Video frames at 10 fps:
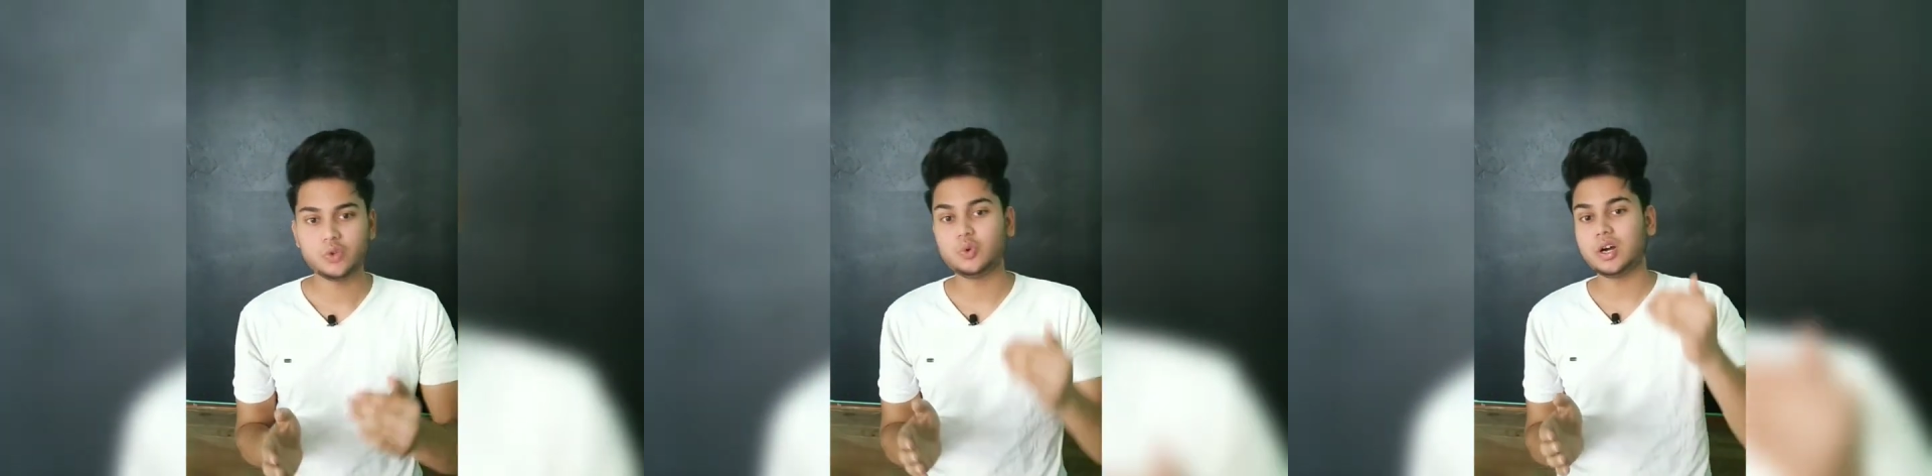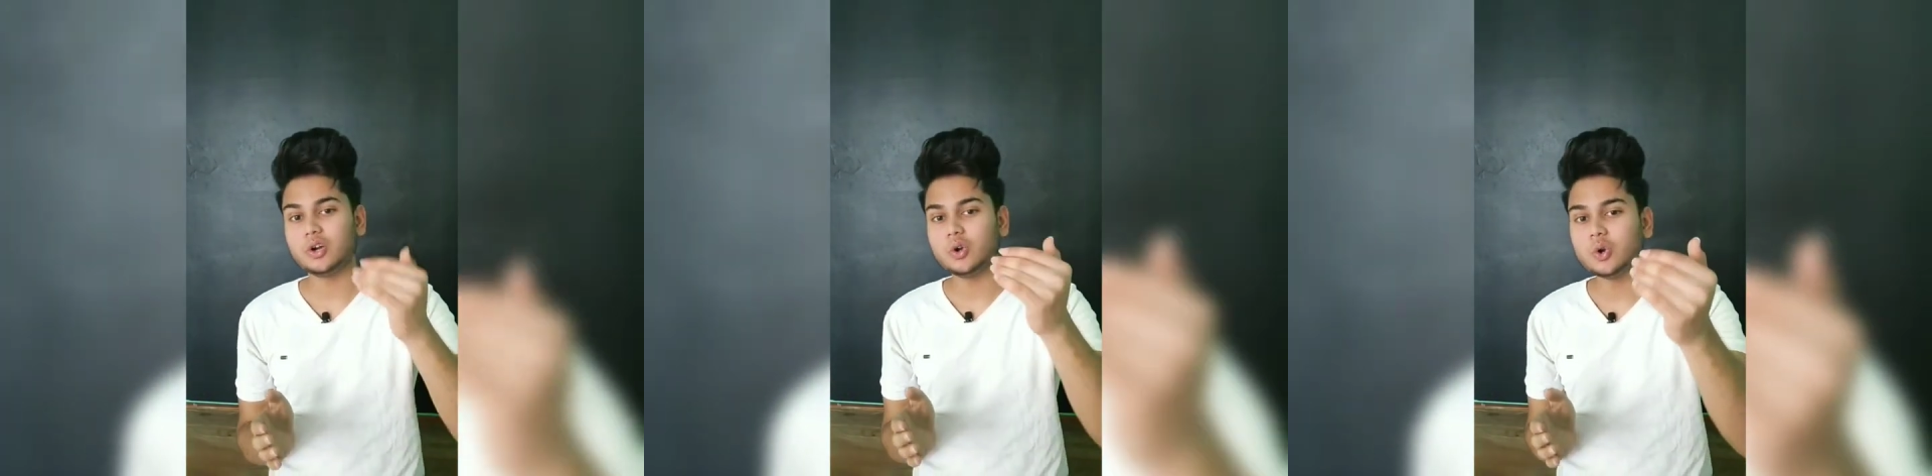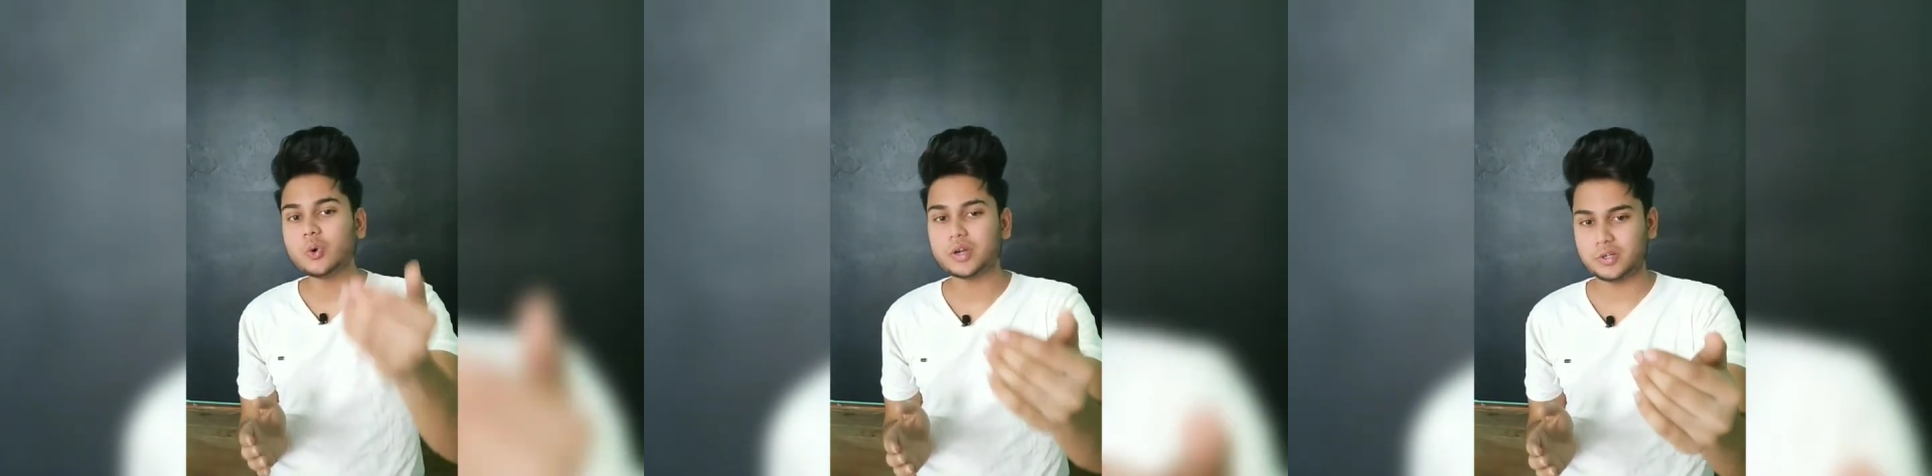you are
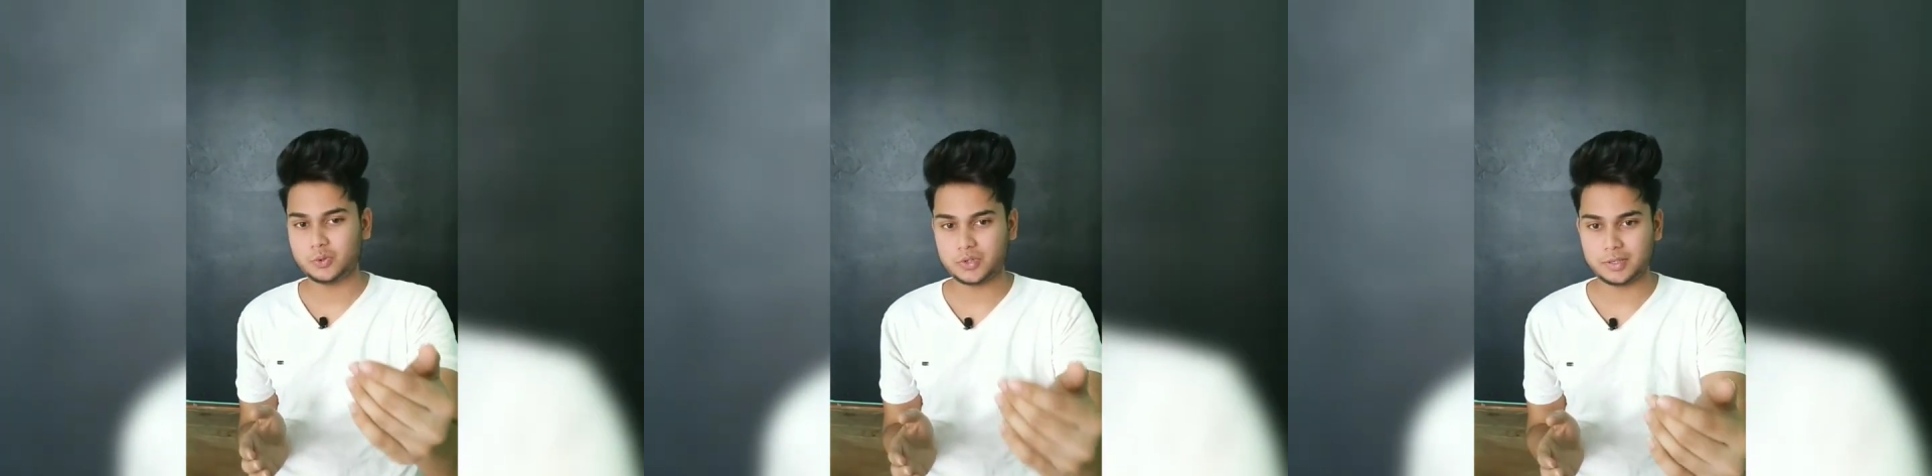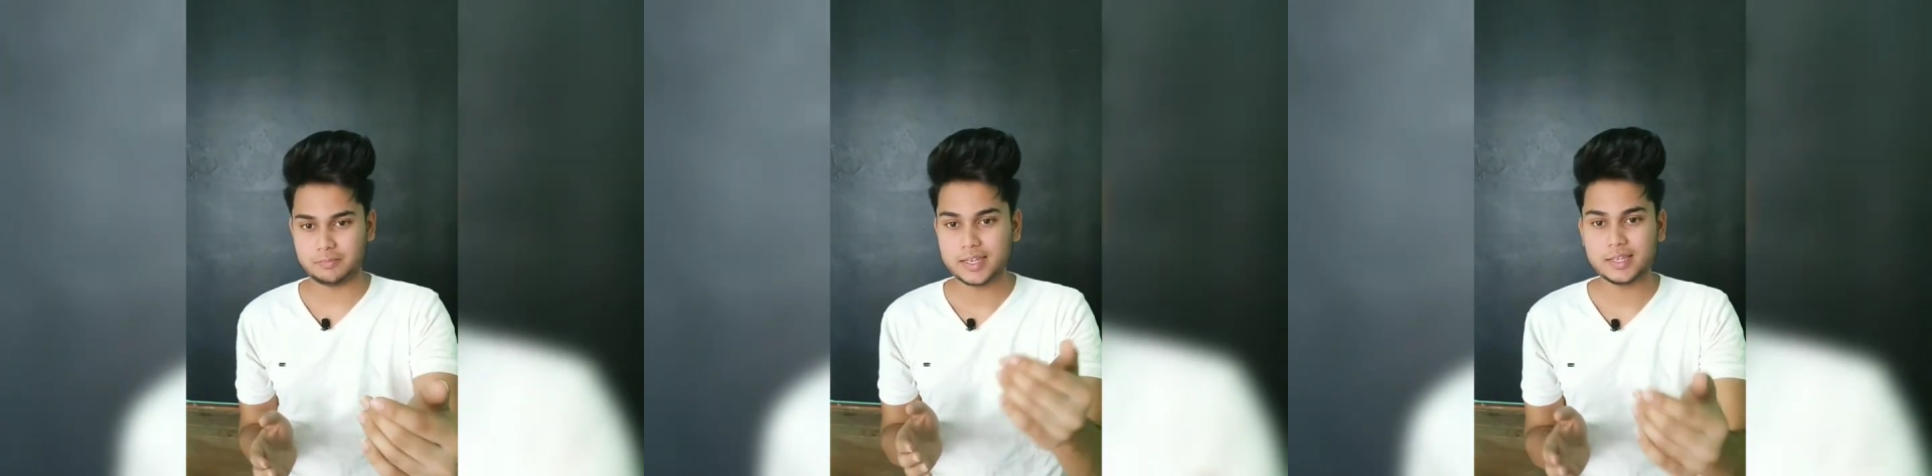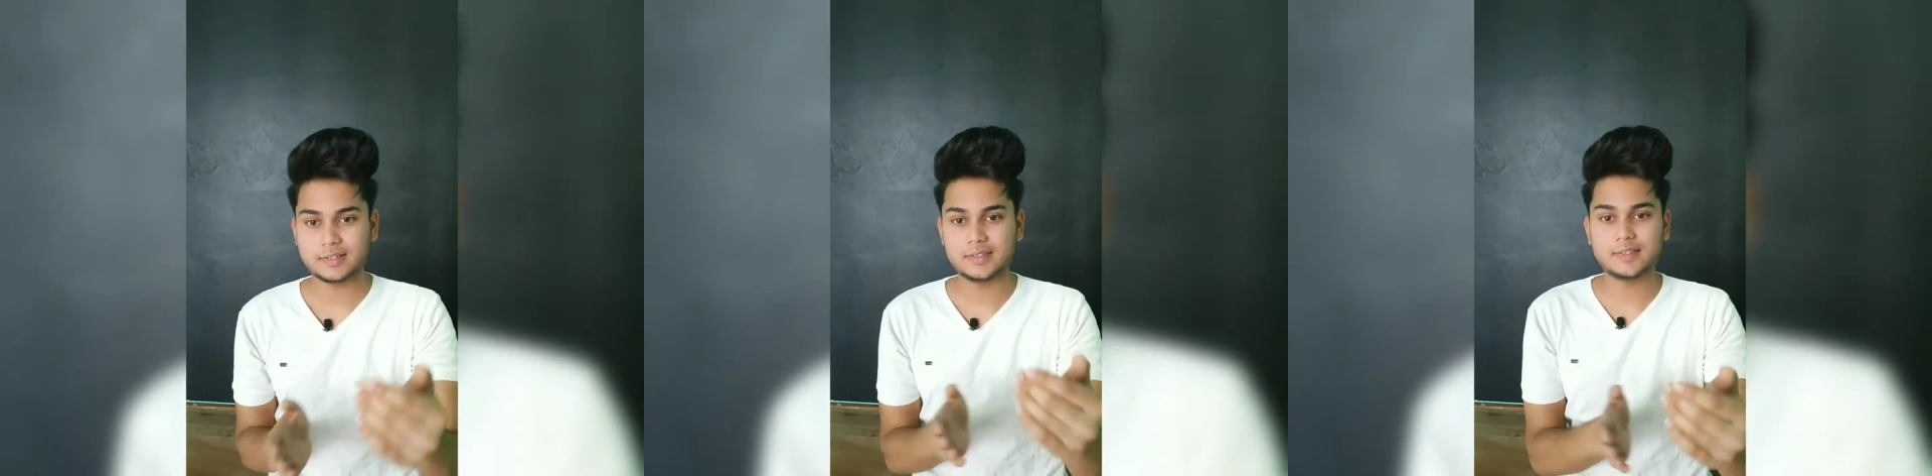lower to them in
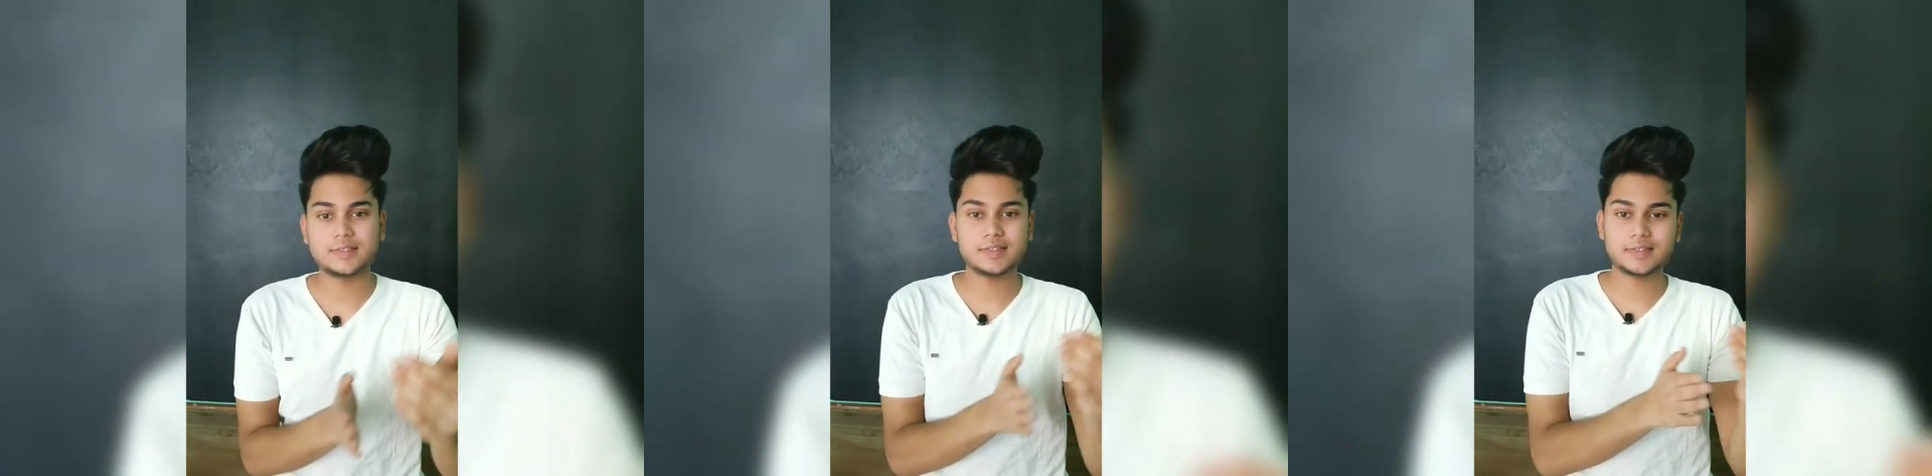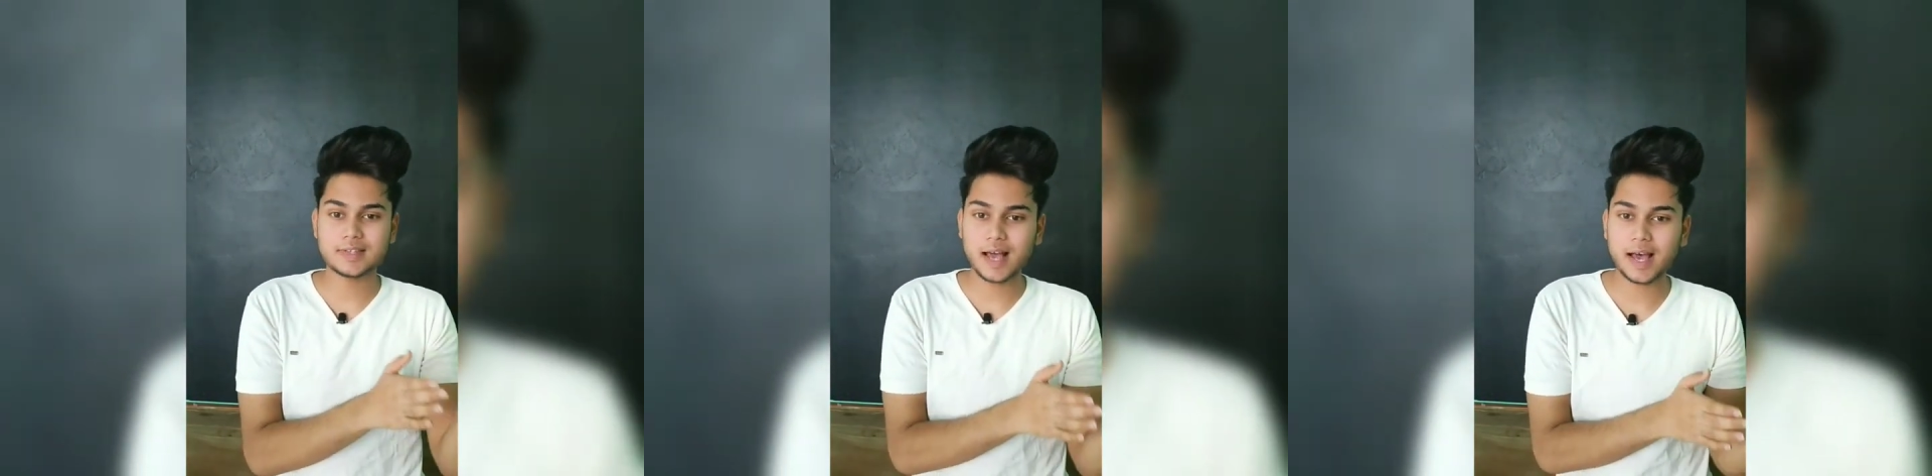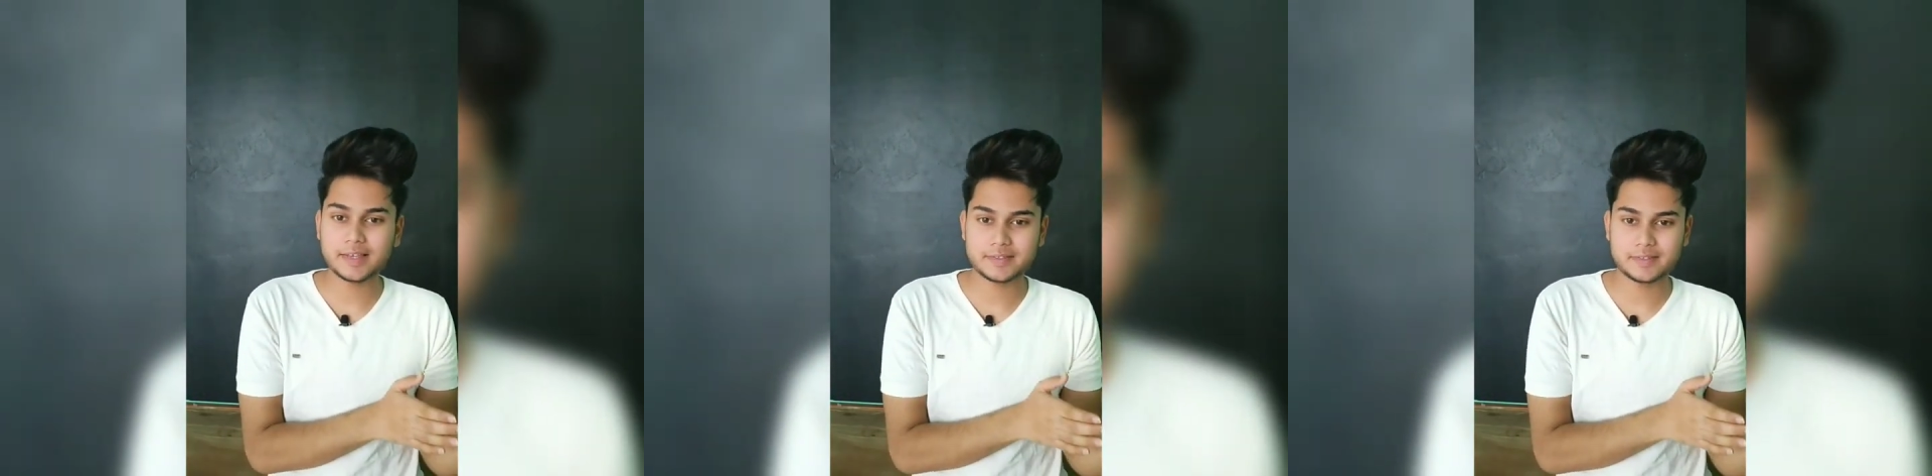existence
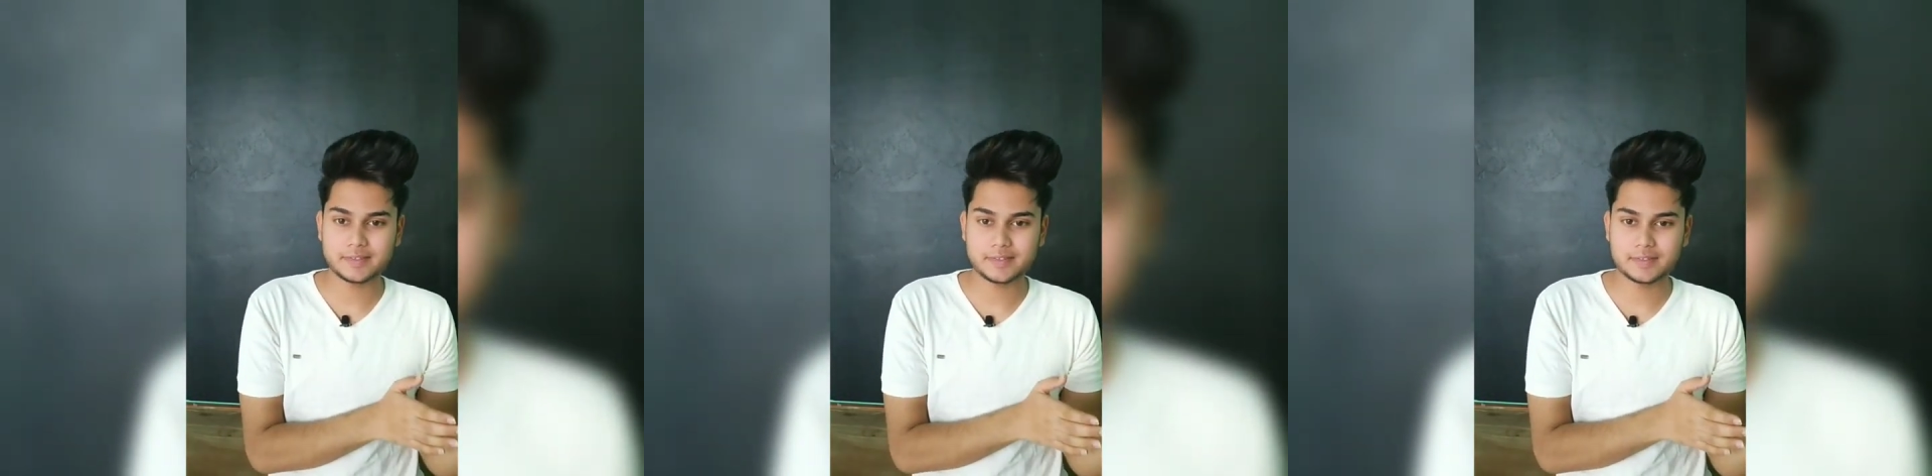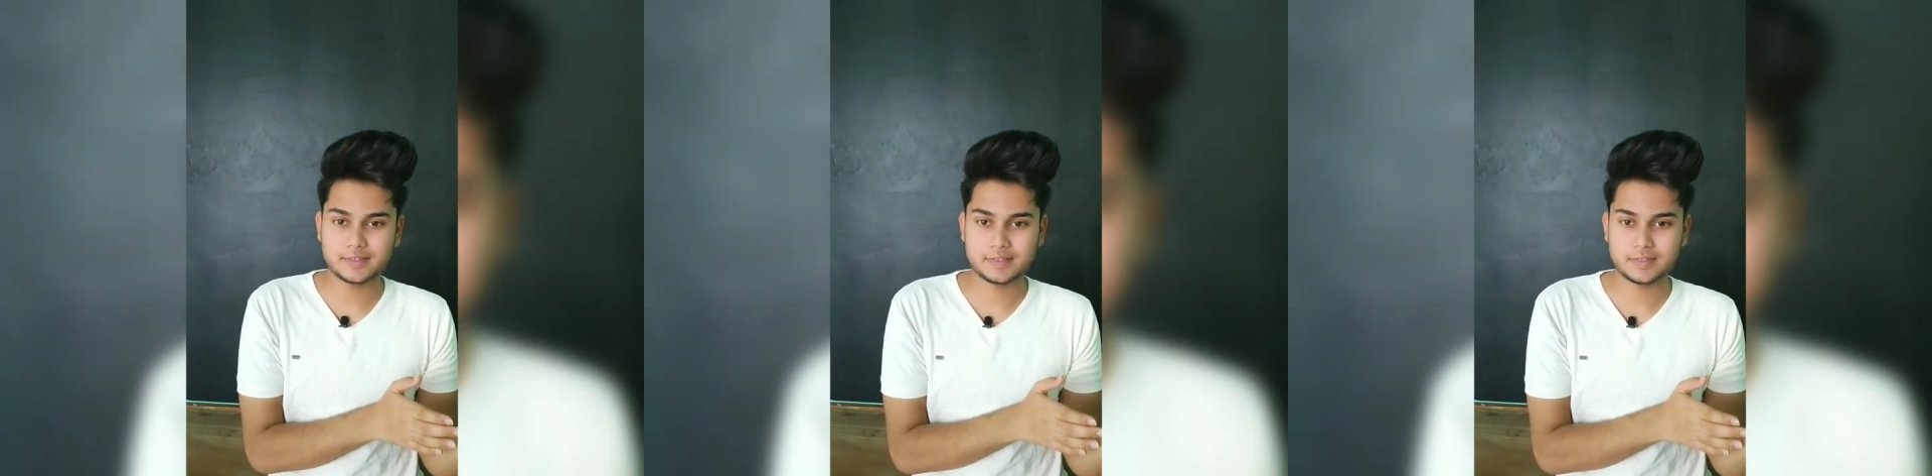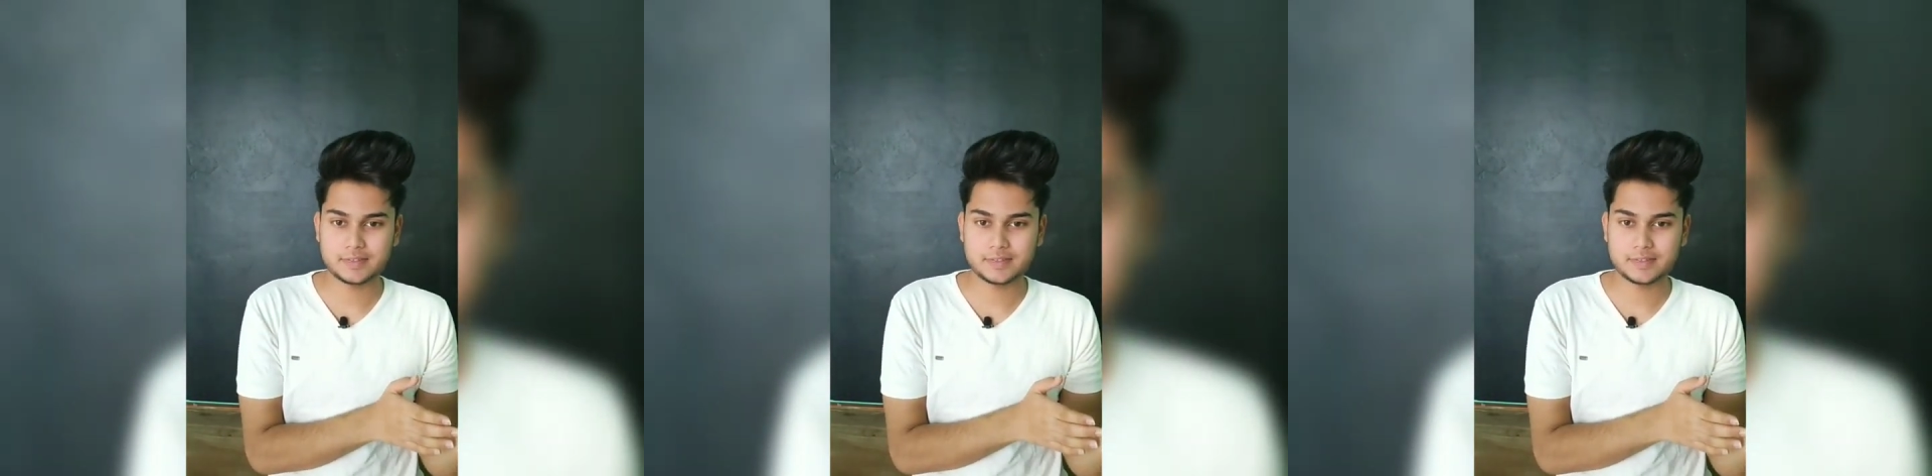eyes.